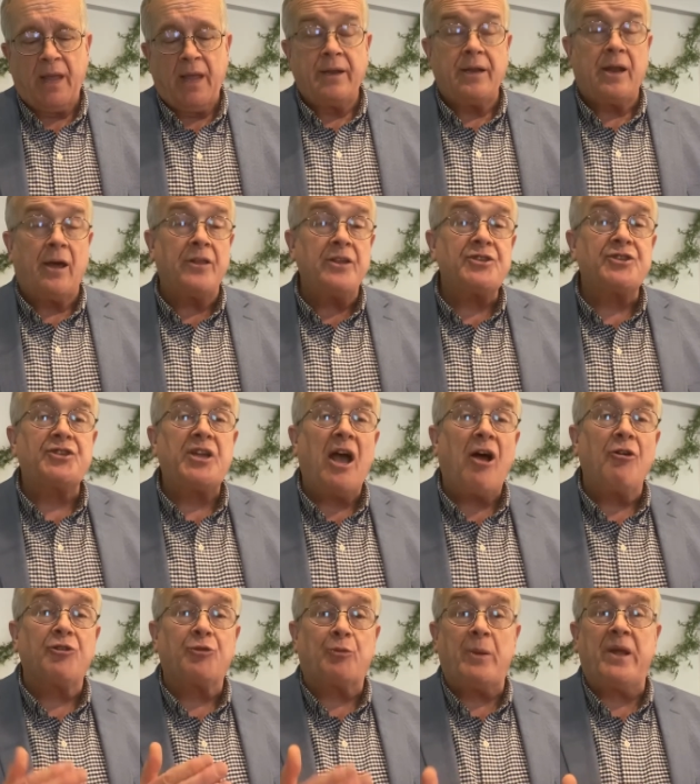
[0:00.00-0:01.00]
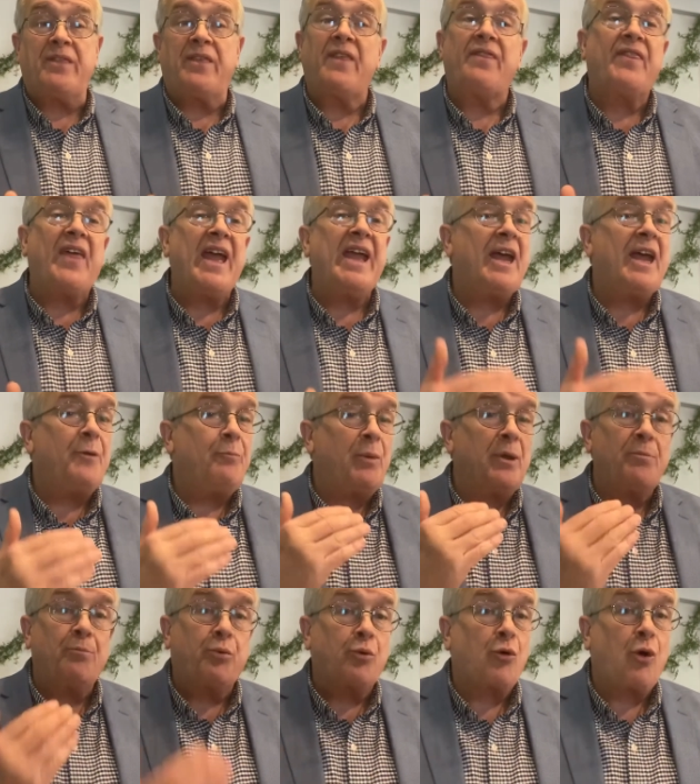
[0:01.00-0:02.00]
Now, this tells me that they had
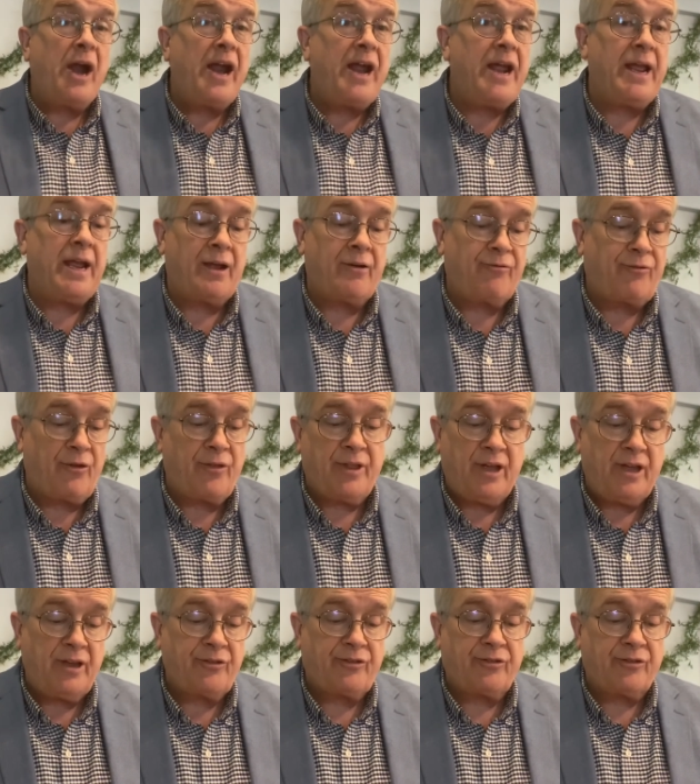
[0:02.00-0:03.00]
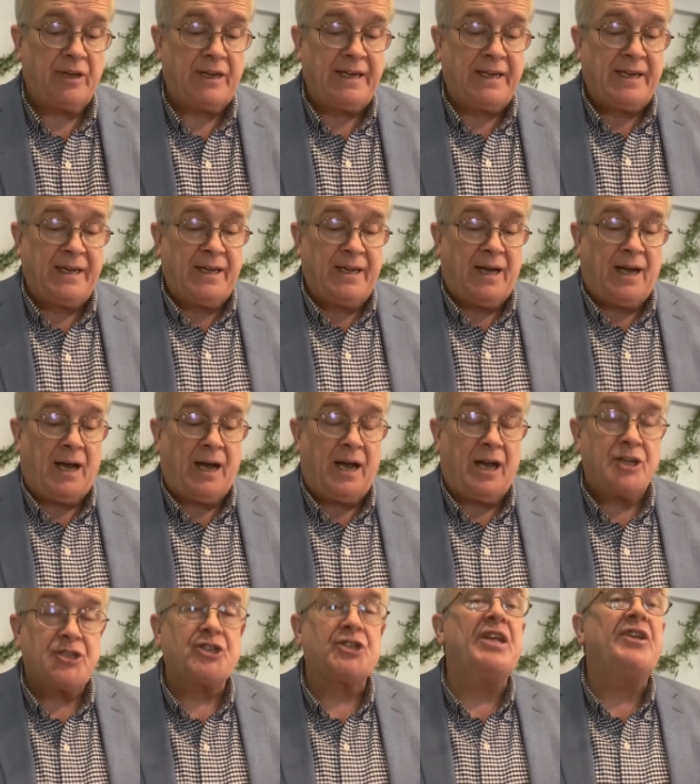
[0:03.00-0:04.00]
been praying for this uh,
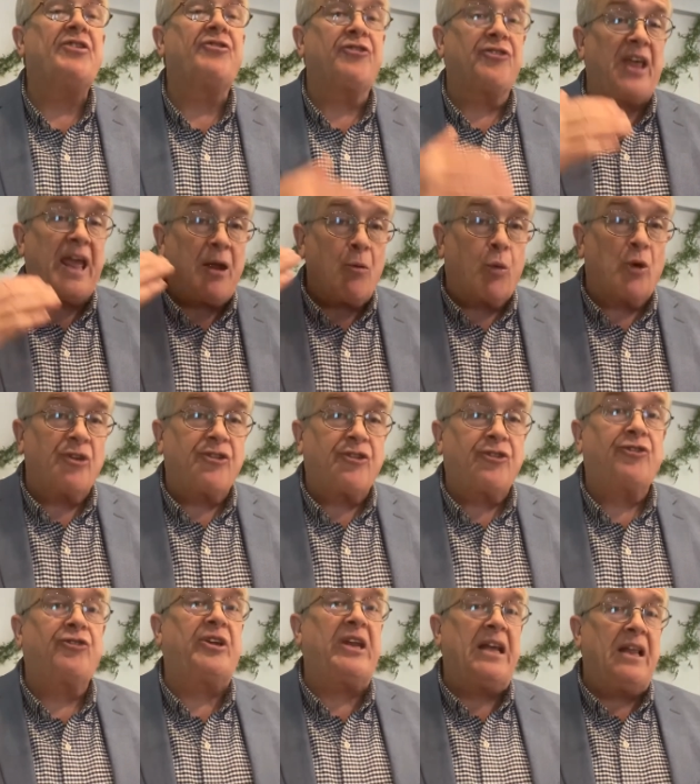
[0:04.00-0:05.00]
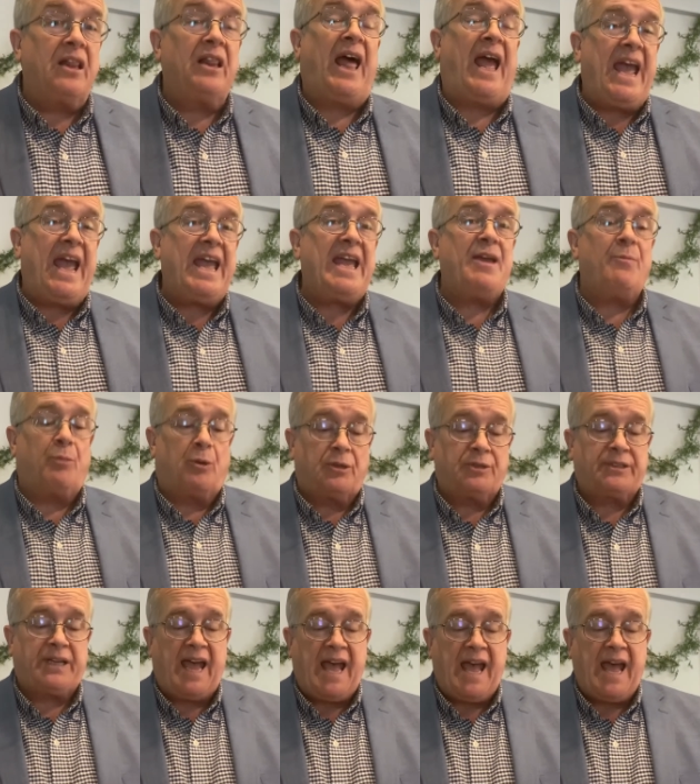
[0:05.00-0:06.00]
since they were still able
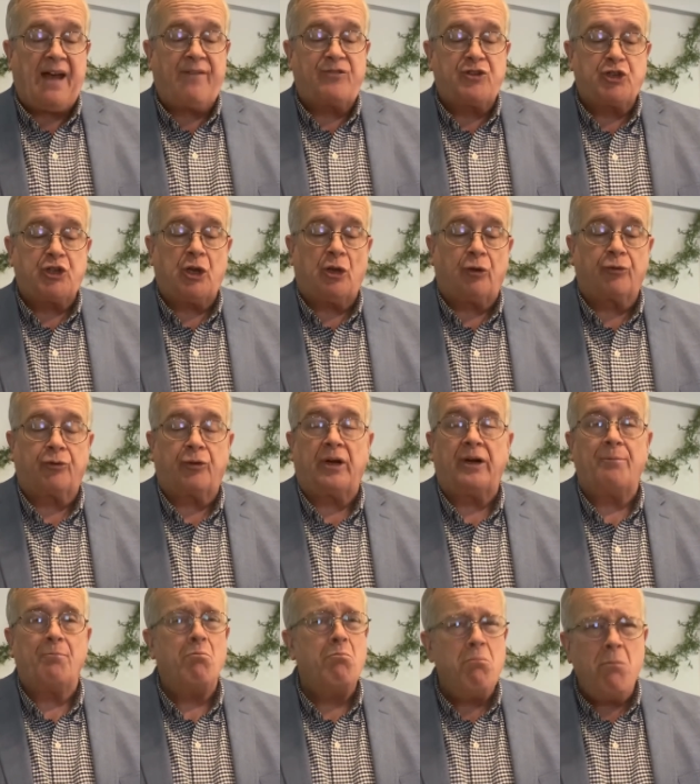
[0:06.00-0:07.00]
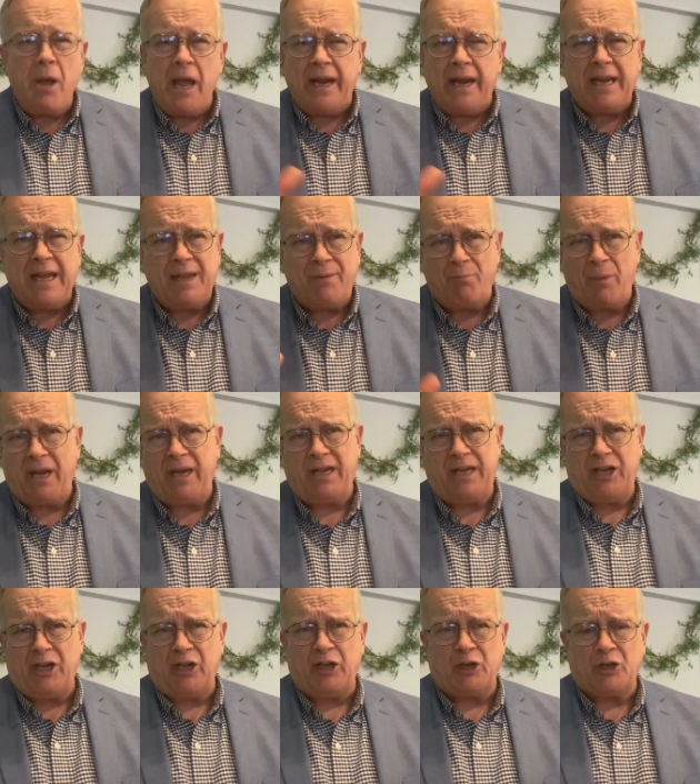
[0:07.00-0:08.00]
to have children, many, many
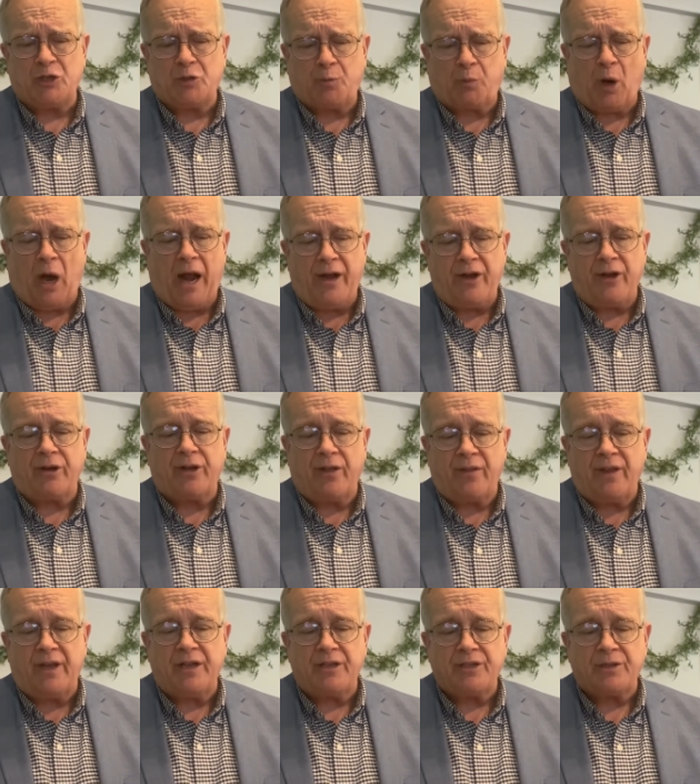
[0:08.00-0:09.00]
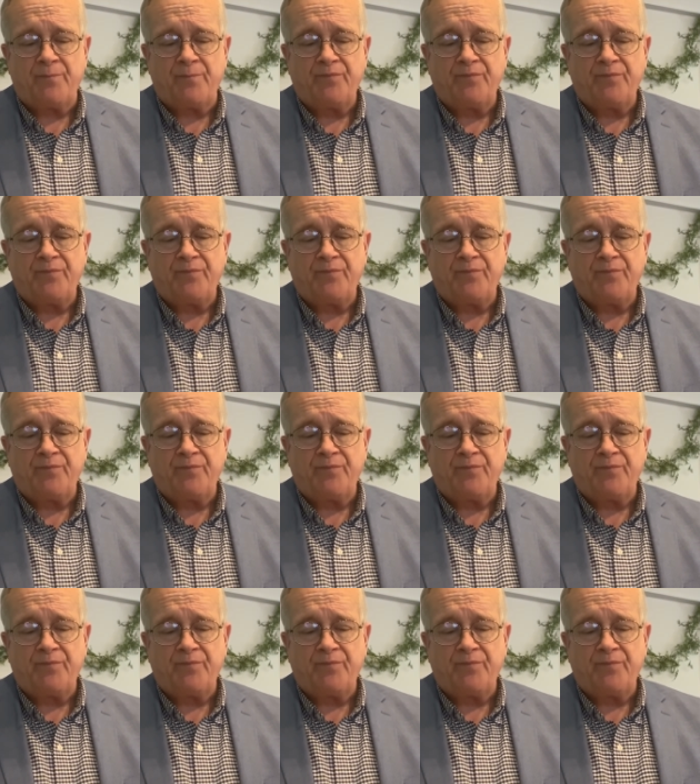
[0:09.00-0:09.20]
years prior to this.